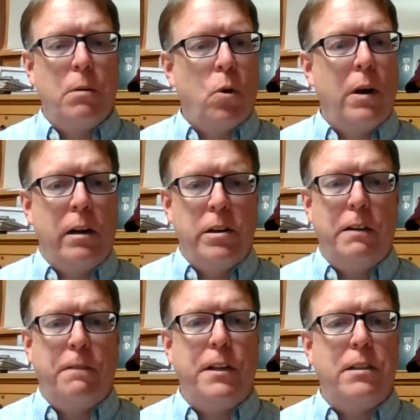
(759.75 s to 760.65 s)
and more
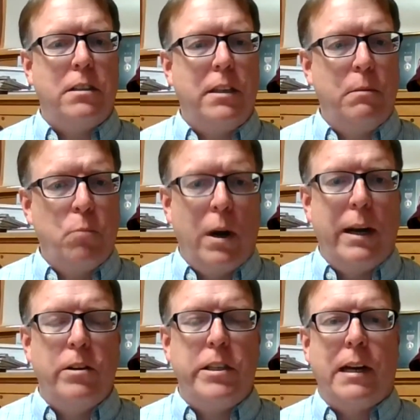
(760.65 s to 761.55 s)
energy efficiency and more
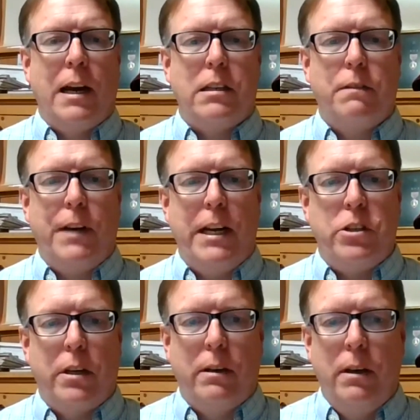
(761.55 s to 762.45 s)
energy
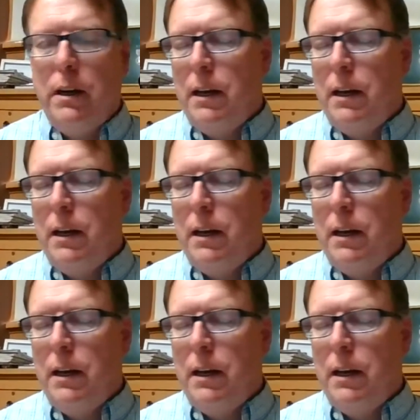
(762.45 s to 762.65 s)
conservation